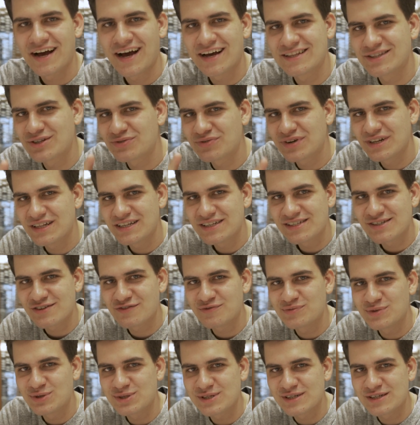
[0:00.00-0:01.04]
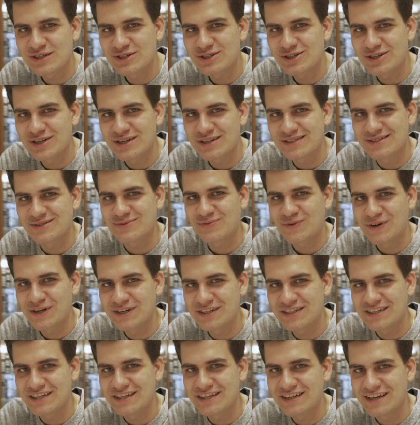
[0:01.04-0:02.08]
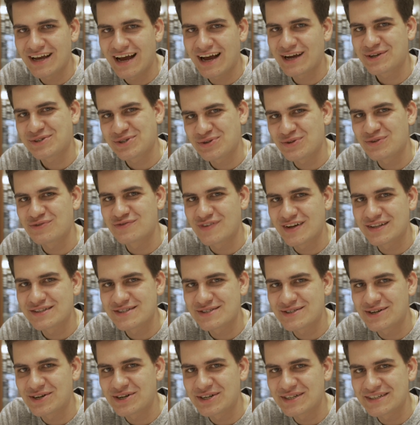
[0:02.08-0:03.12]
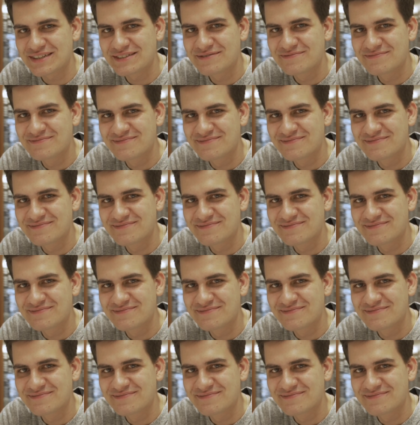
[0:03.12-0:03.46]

And the release of Musi.sh is where the actual fun started.